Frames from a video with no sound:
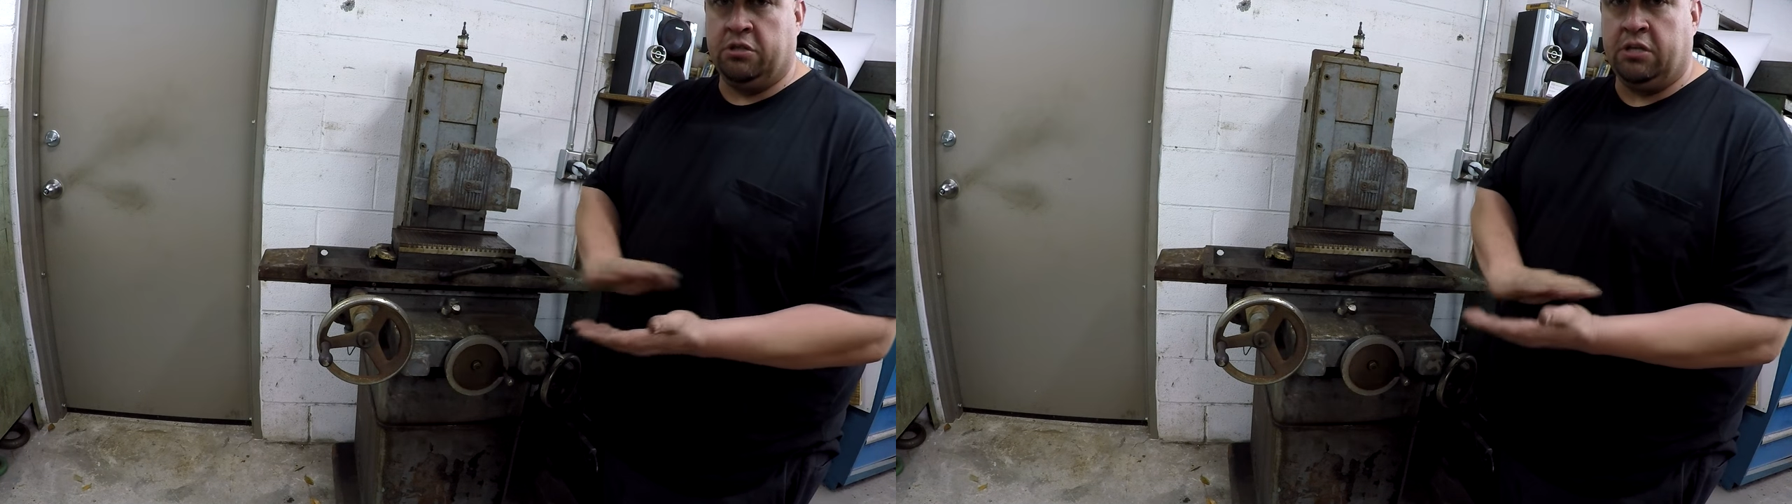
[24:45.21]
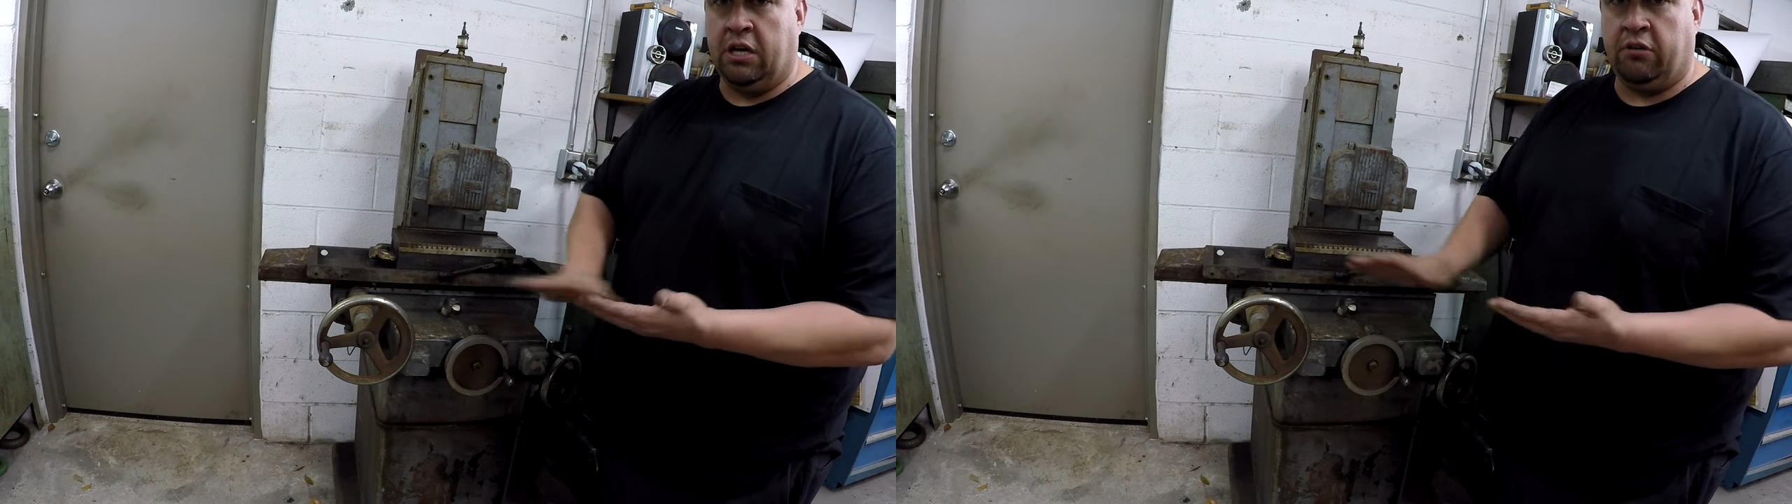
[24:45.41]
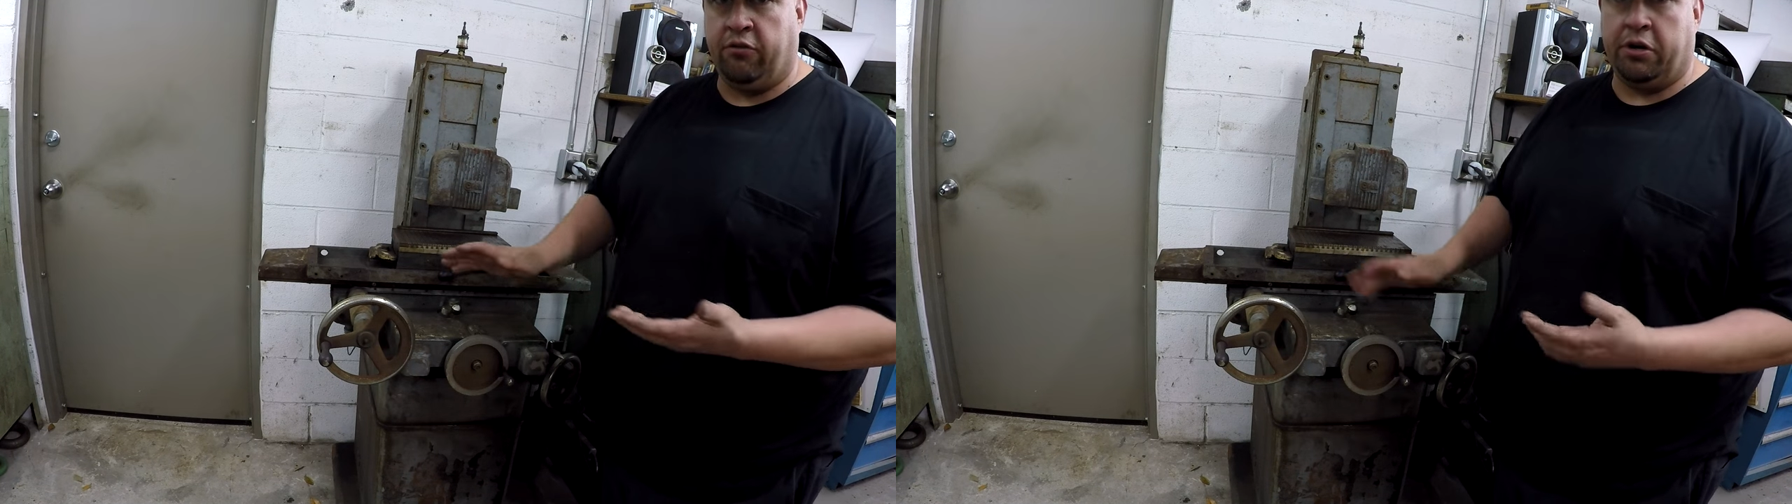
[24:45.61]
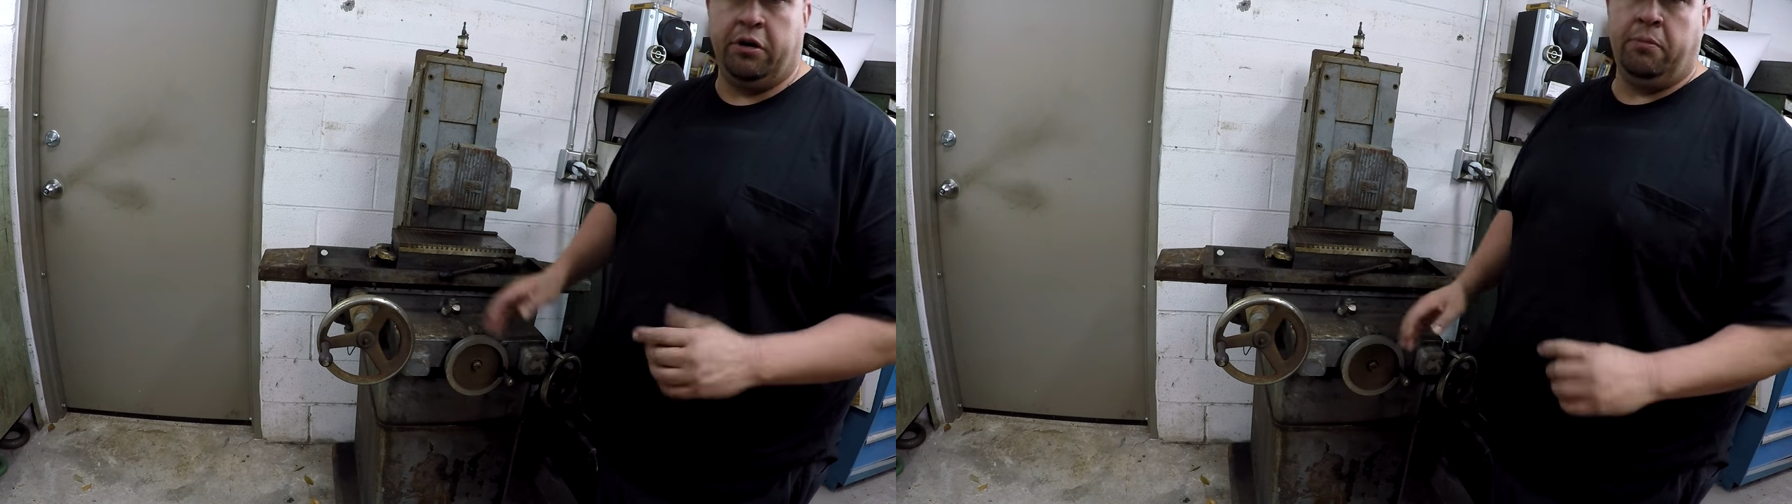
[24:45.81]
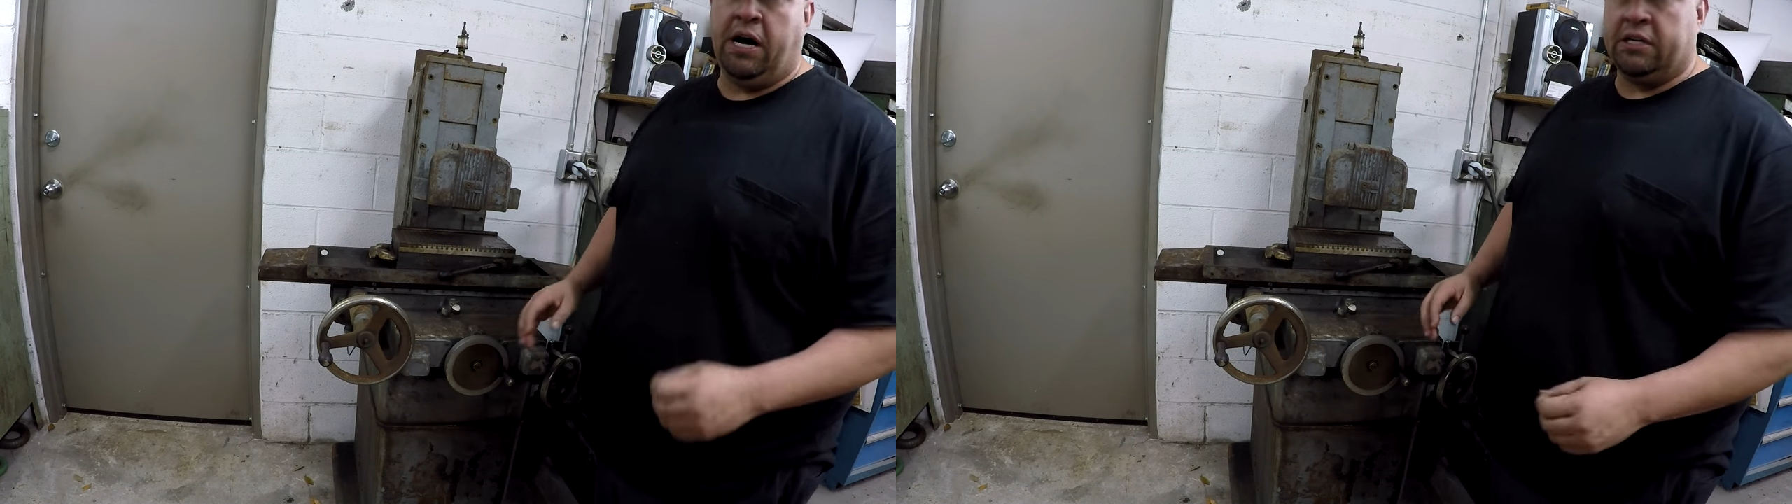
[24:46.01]
and things for
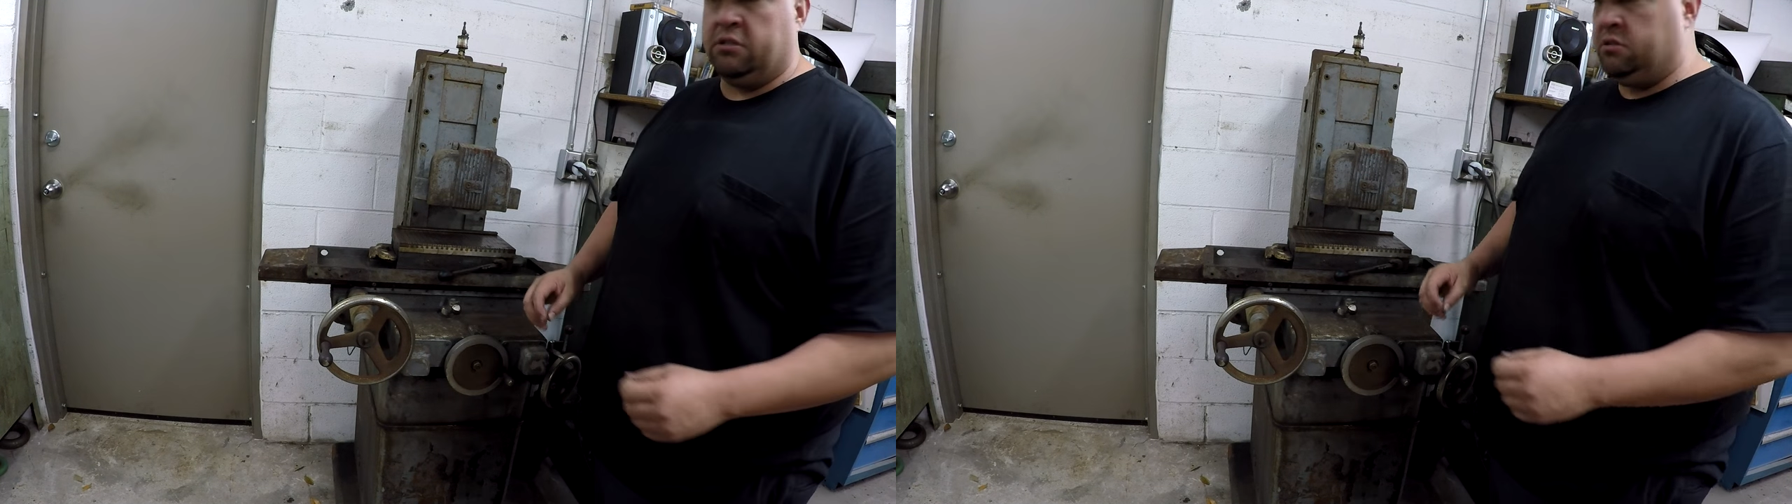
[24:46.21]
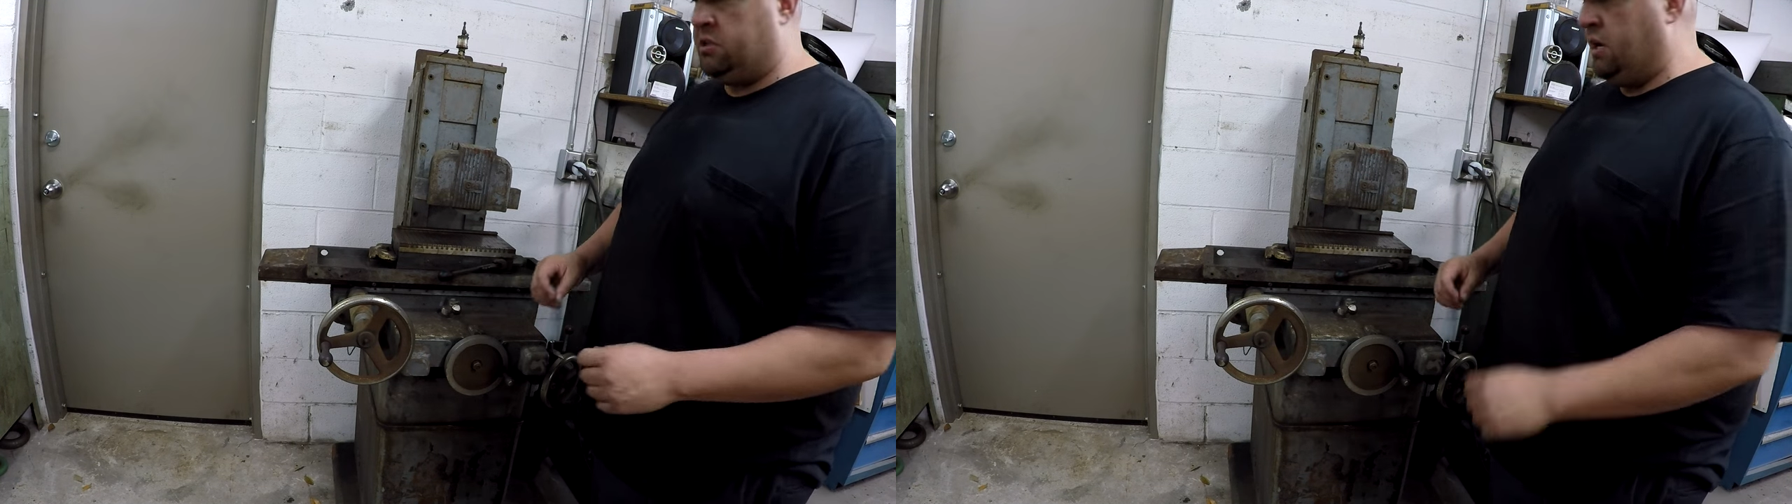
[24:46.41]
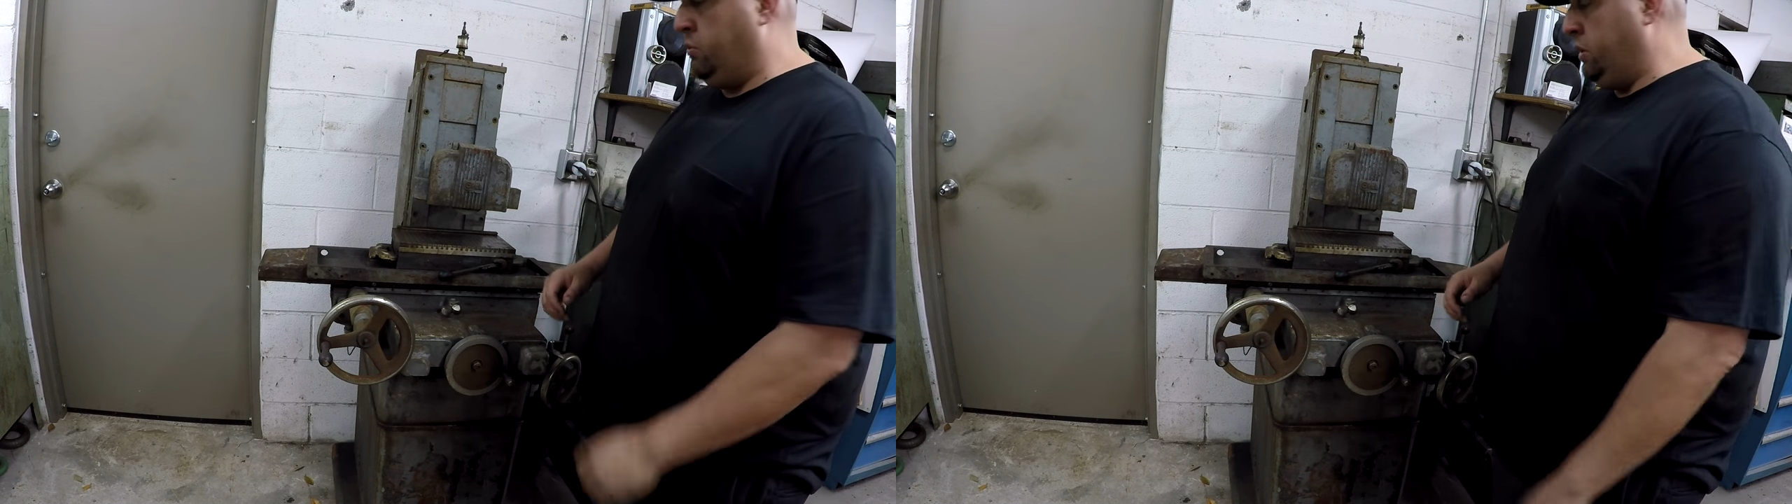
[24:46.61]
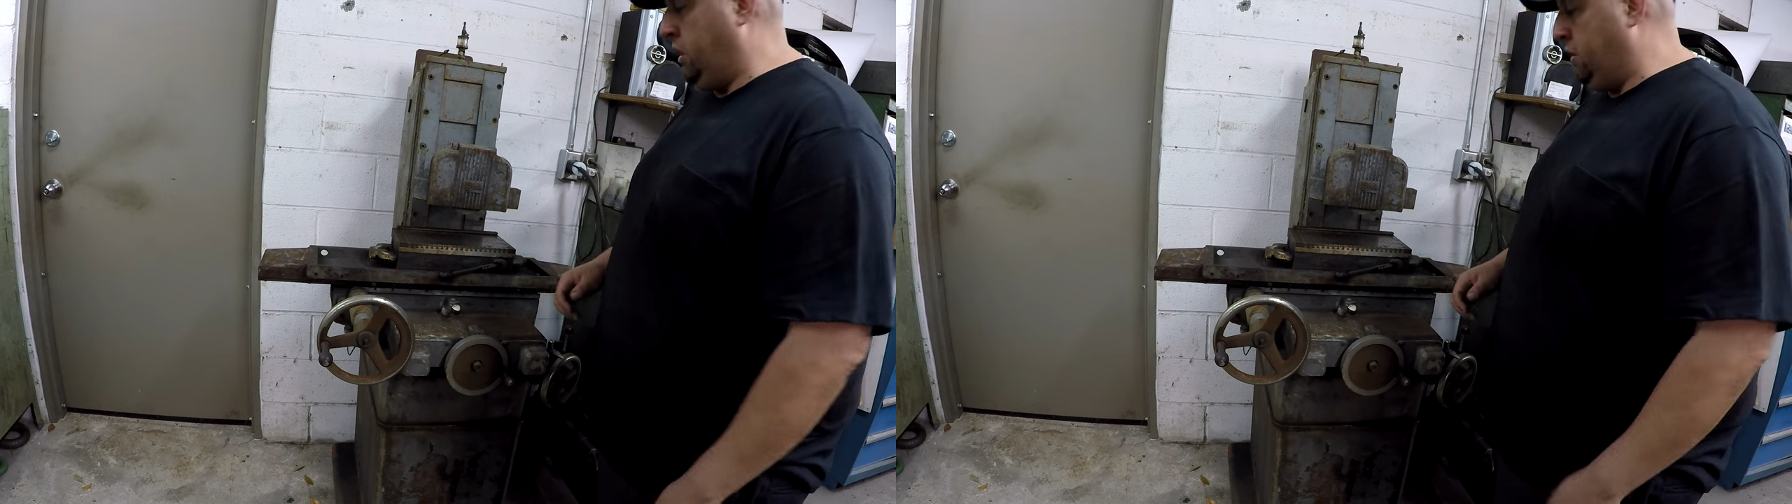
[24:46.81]
gearboxes that we